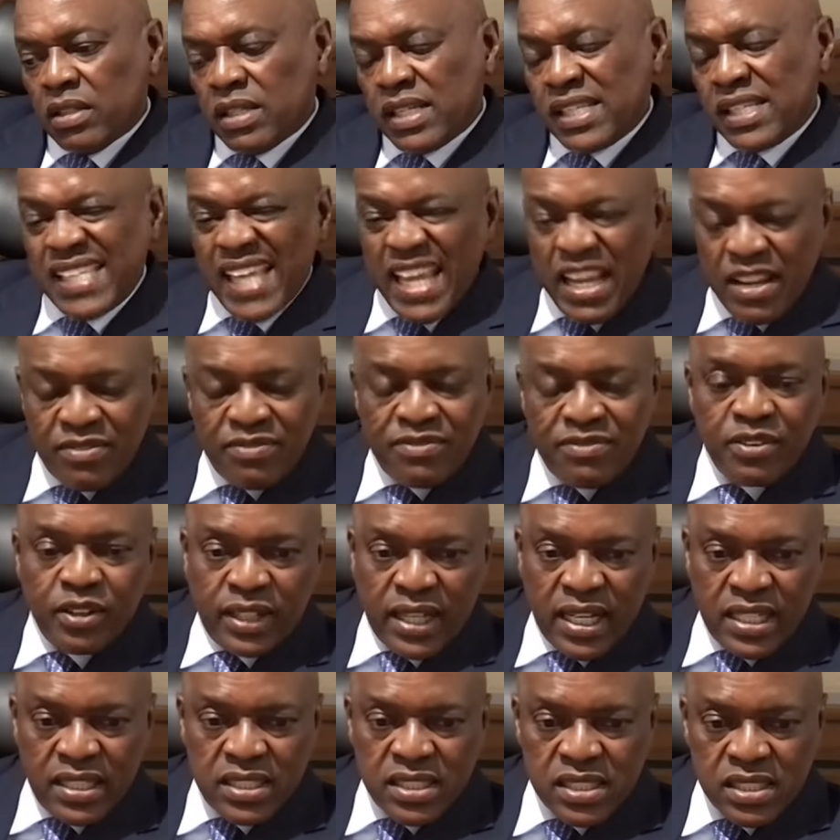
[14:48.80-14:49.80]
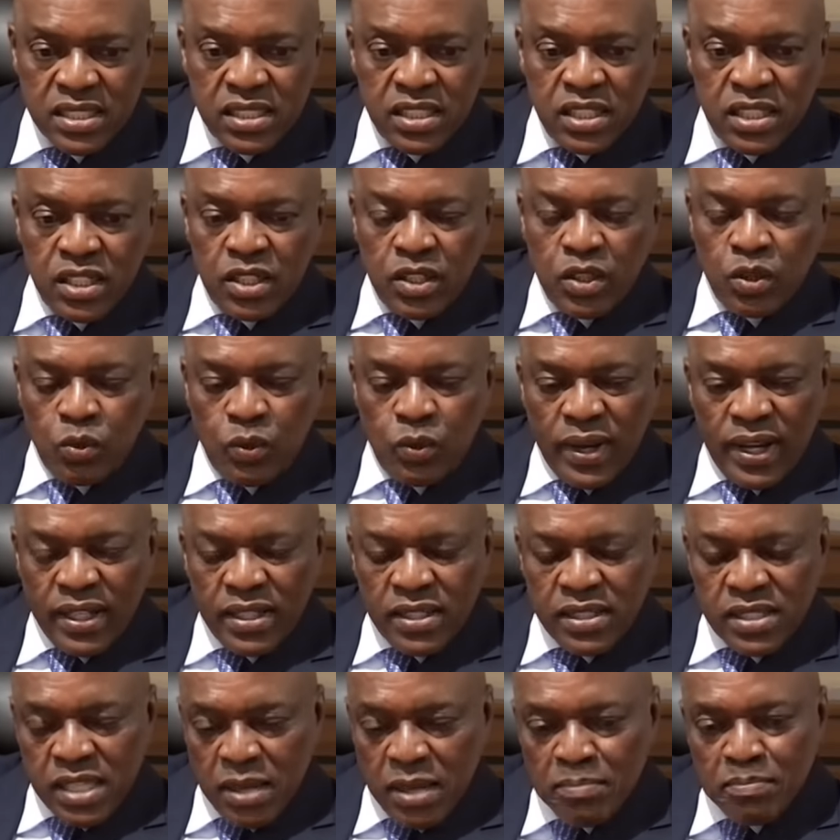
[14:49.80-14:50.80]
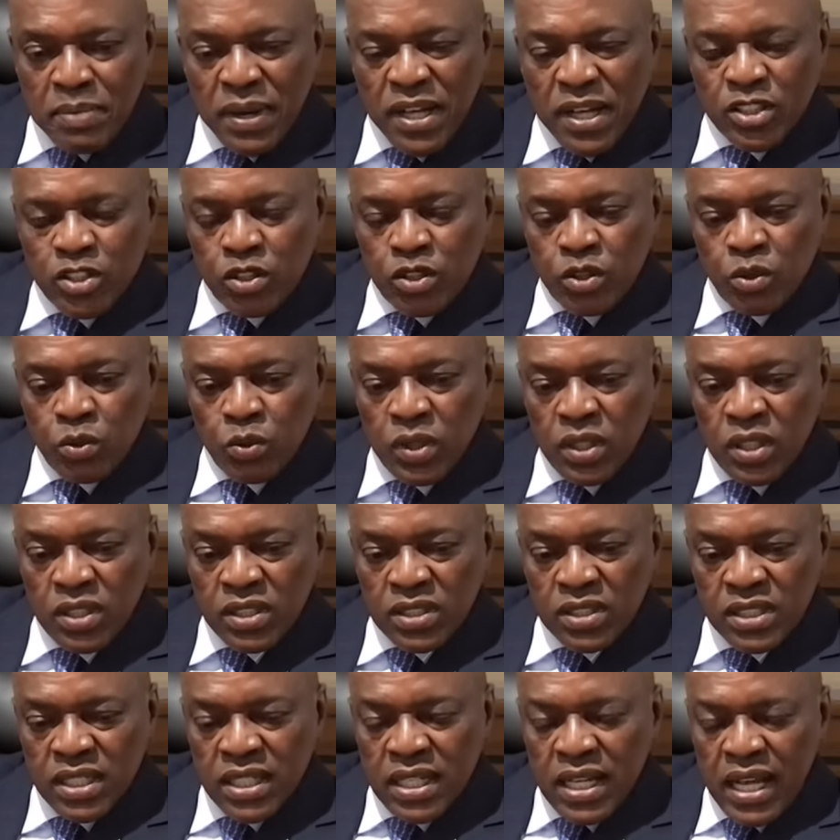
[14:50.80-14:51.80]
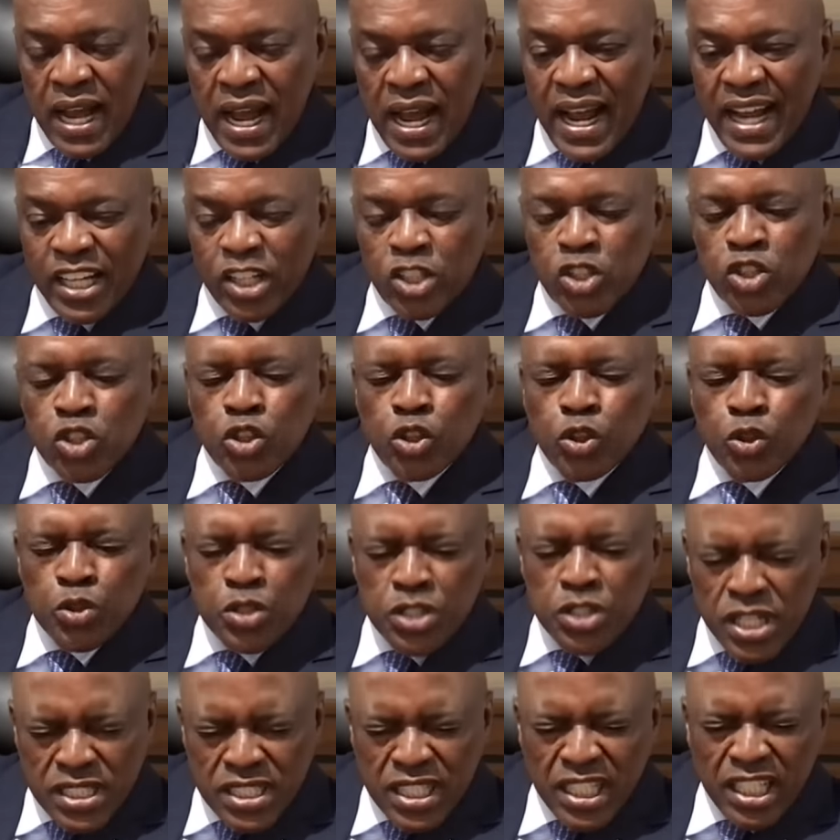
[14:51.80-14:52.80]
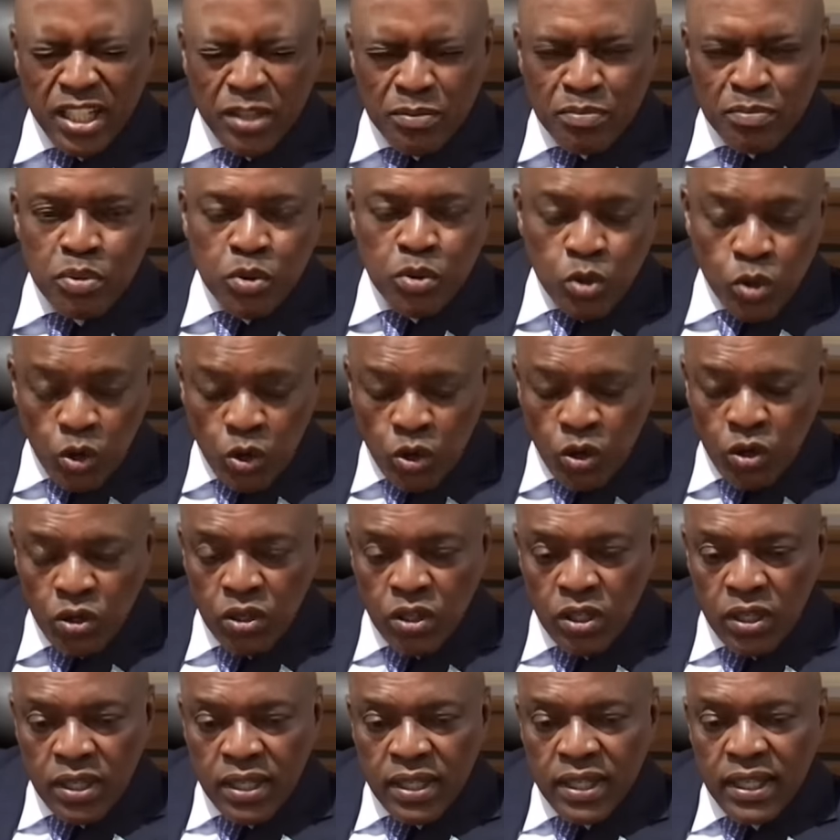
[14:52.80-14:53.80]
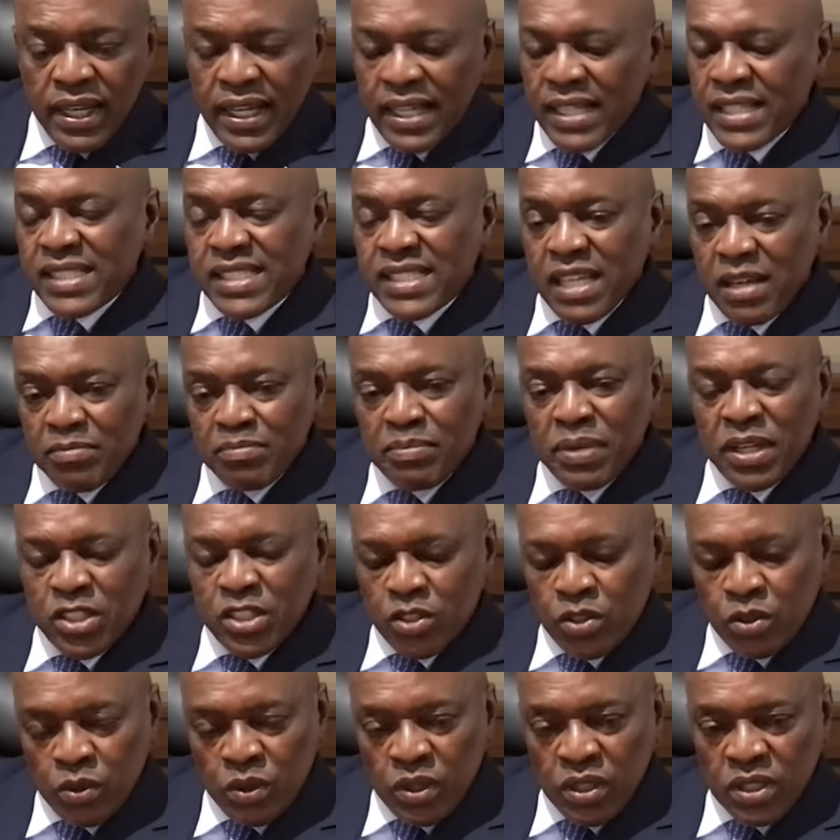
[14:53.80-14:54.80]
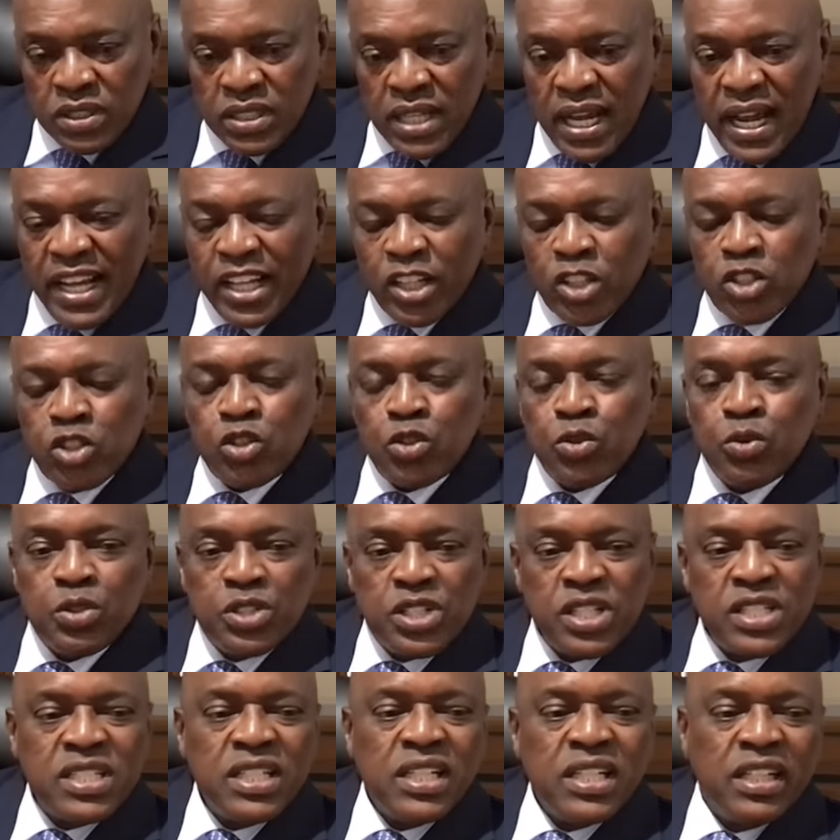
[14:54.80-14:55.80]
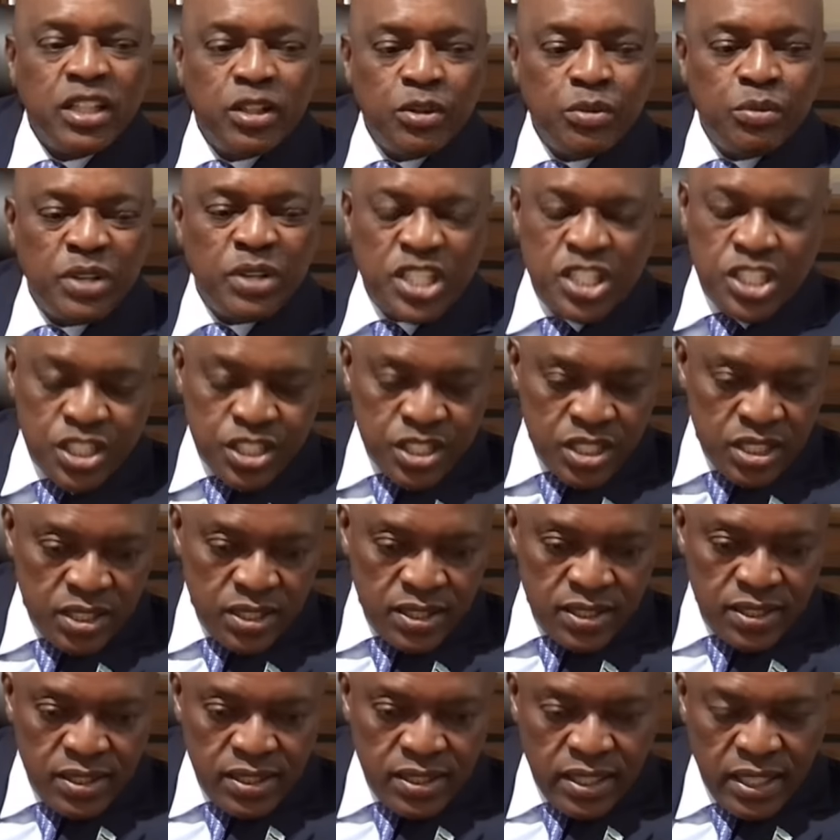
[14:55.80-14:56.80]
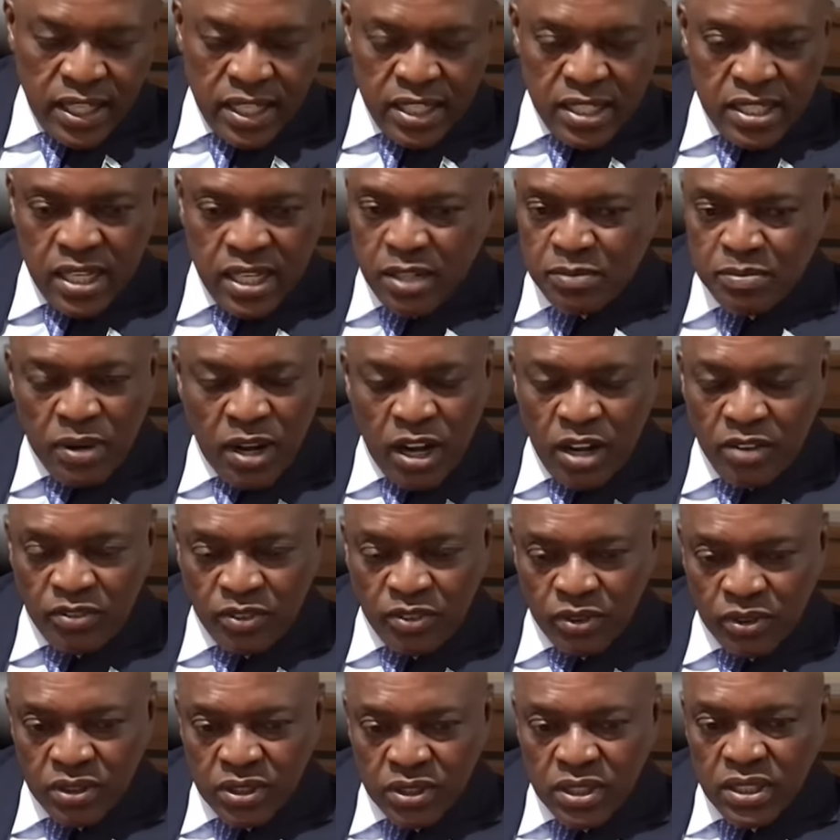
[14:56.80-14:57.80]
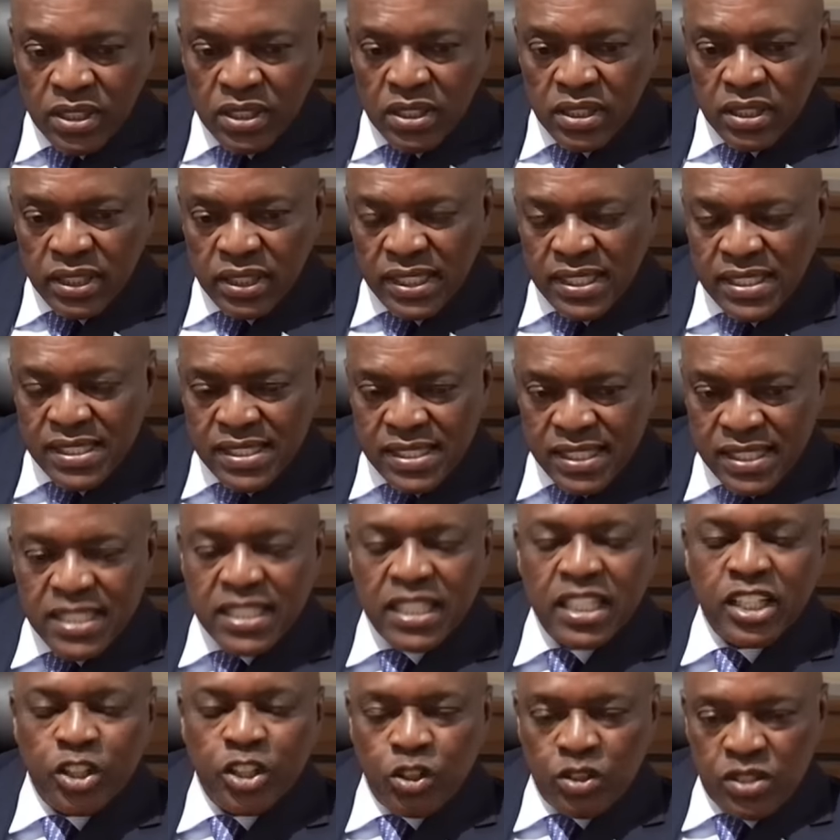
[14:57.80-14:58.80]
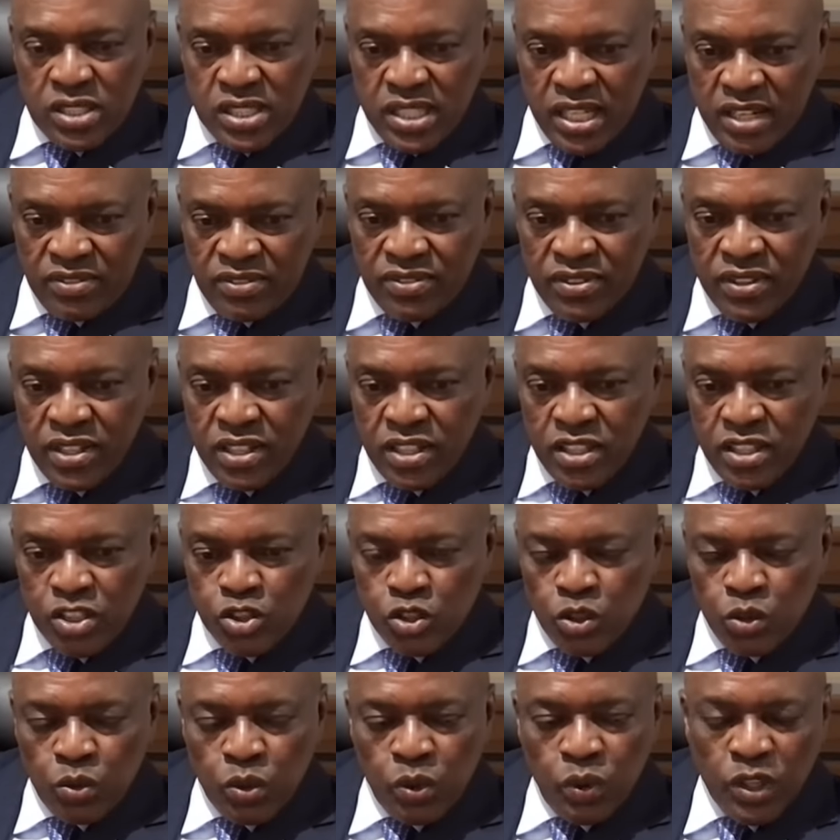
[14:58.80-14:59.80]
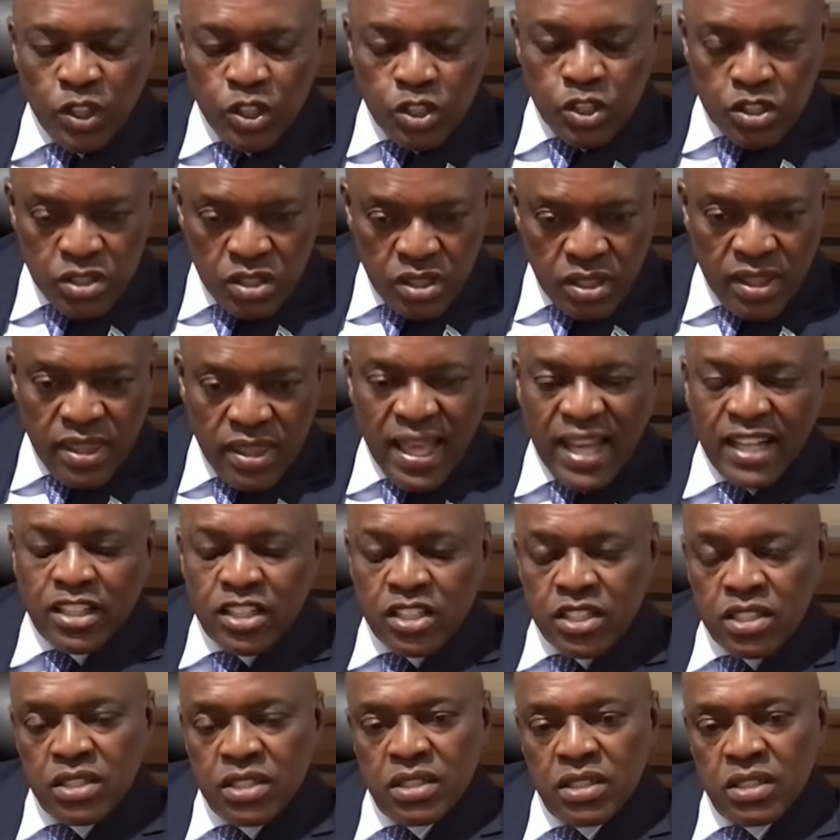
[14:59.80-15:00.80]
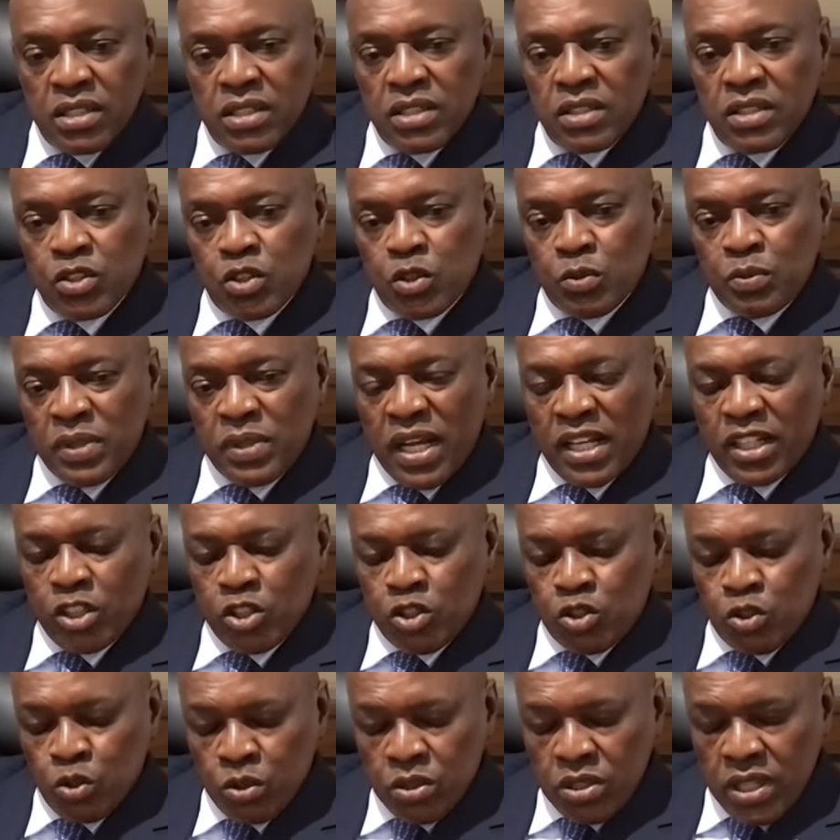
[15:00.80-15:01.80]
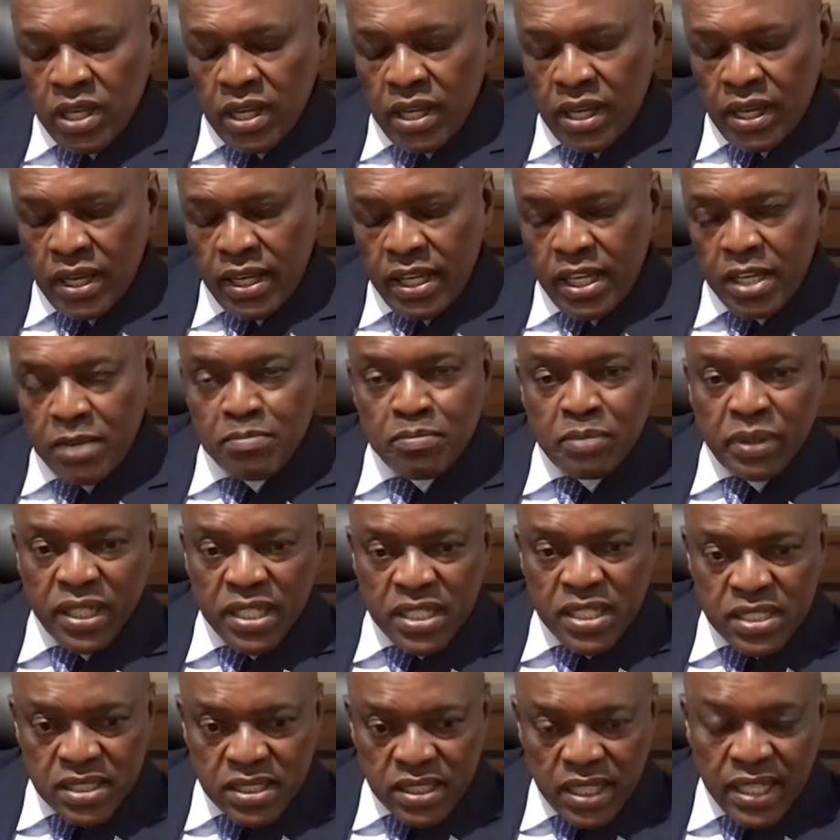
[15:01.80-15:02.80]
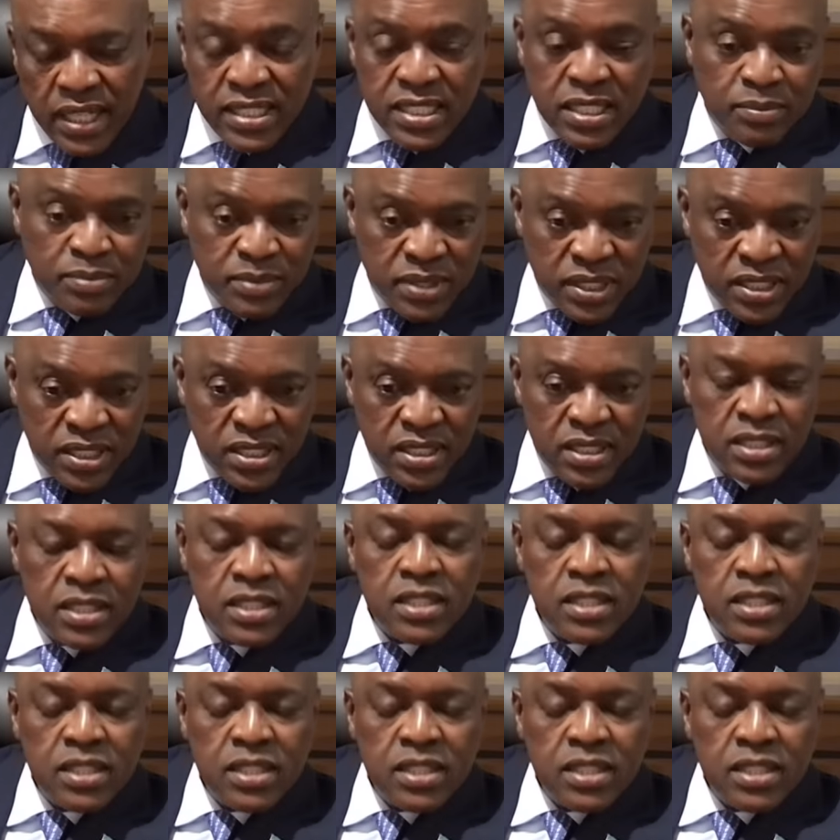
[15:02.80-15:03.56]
safe for us when some parts of the world are excruciatingly poor and some parts of the world are excruciatingly rich and, and powerful. It's certainly not safe. So we want that to be understood, embraced, accepted